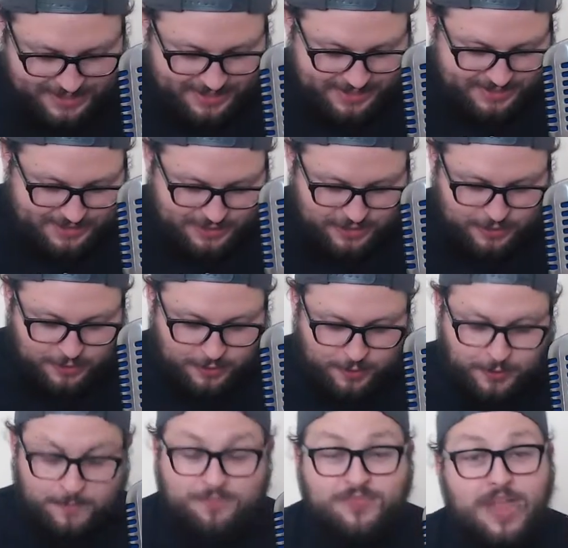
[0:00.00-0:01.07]
So
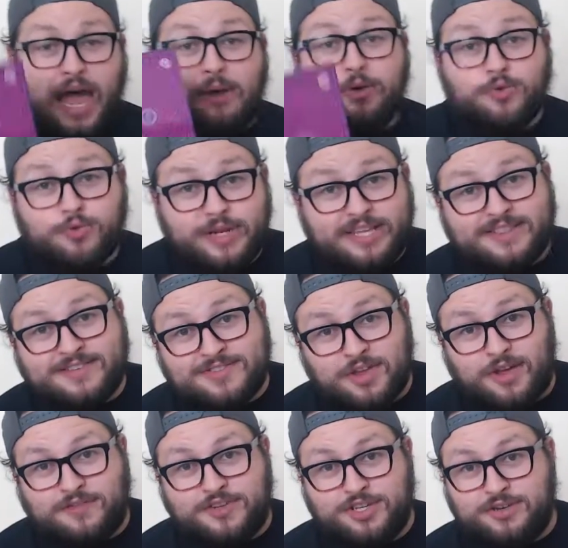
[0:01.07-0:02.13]
I will read this
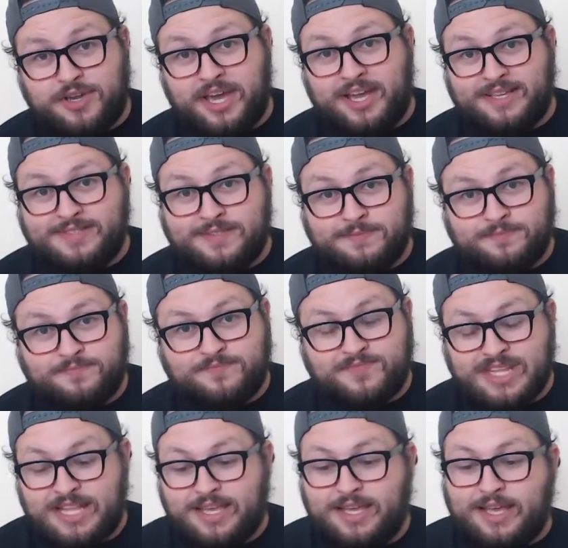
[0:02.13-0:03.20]
off to you guys.
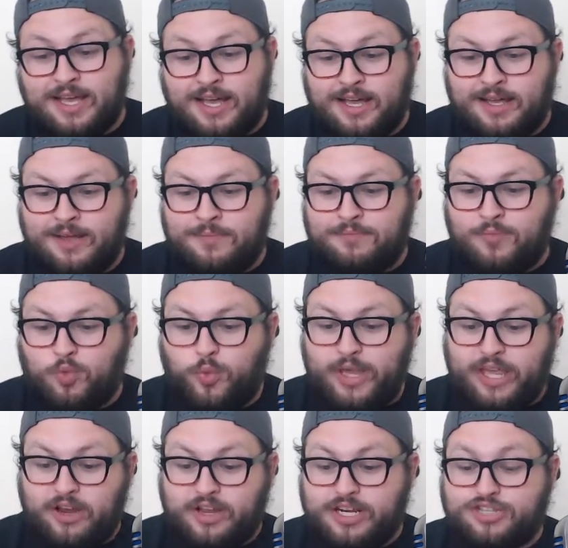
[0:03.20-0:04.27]

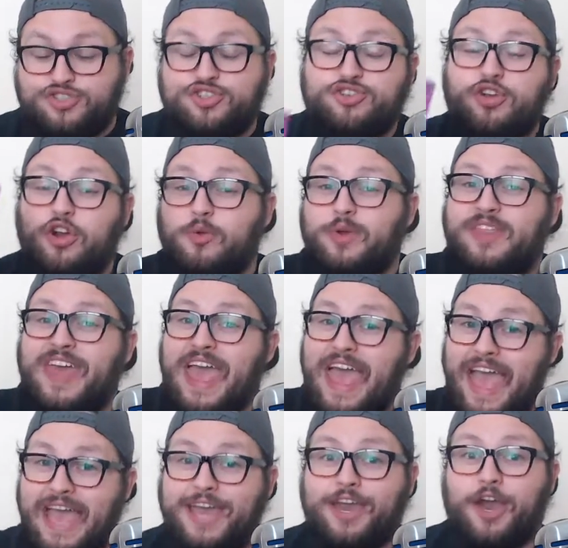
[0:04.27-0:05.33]
We are going to start with
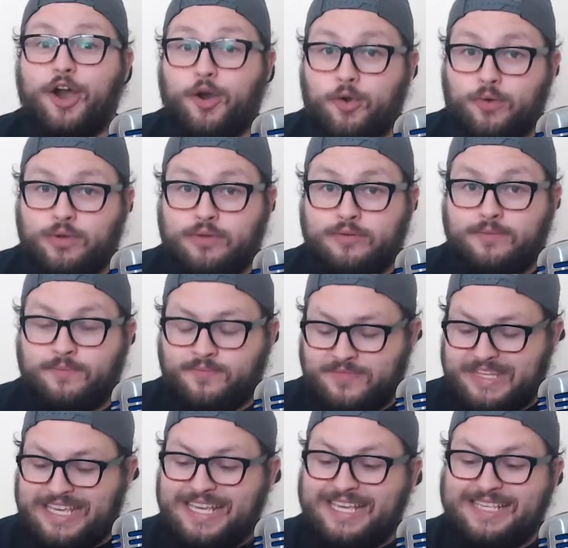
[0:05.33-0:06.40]
Echo,
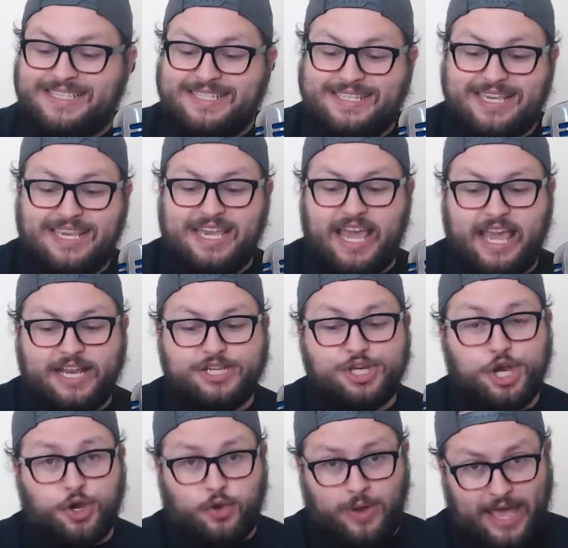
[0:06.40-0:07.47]

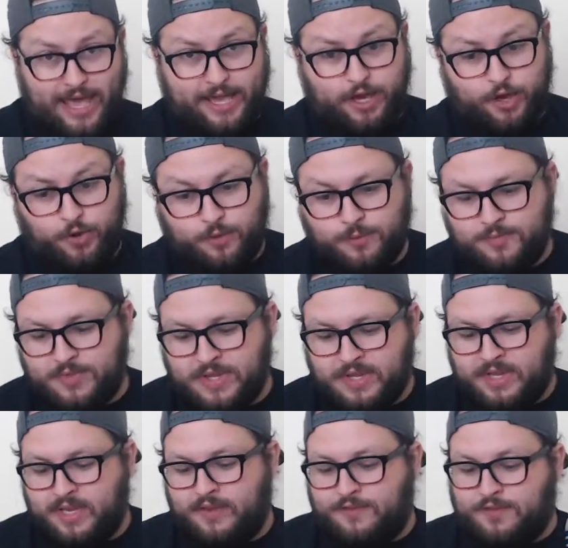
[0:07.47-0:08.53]
E-C-H-O, Echo,
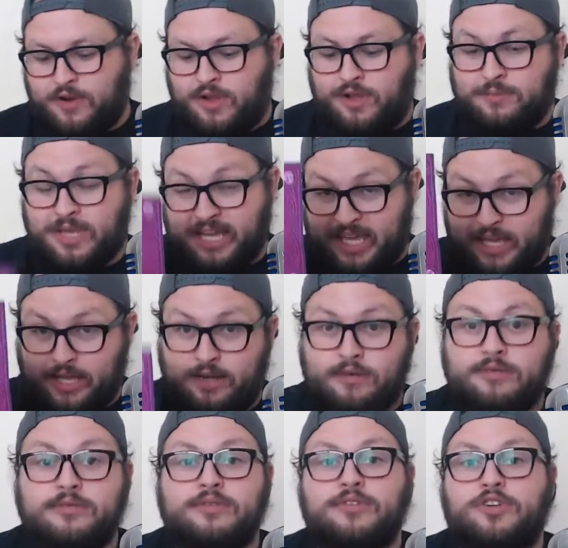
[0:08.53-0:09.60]
from, again,
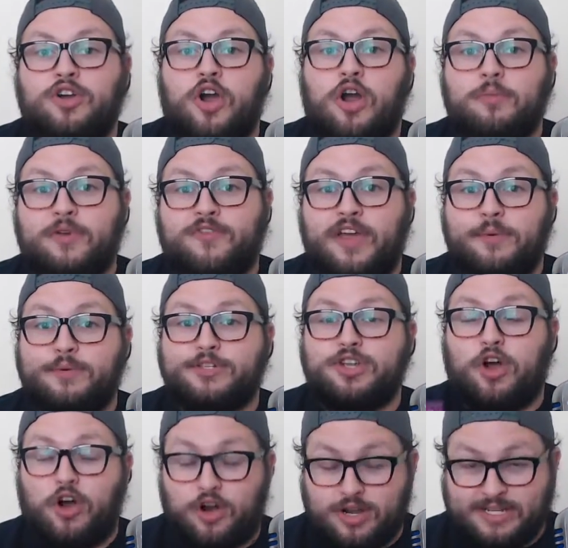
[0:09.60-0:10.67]
Karmic Vapors
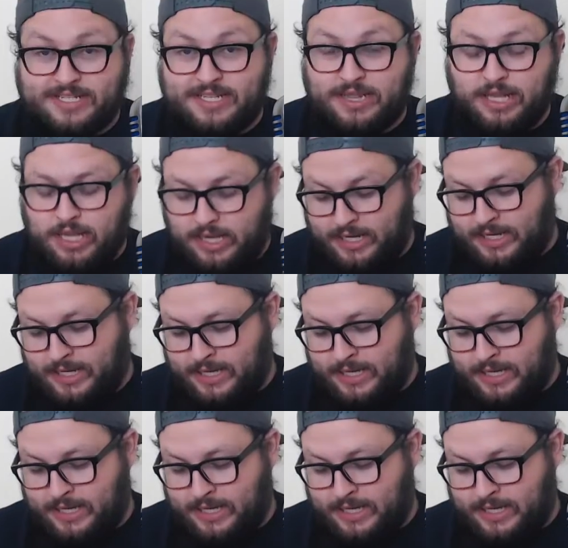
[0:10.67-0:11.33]
Artisan line.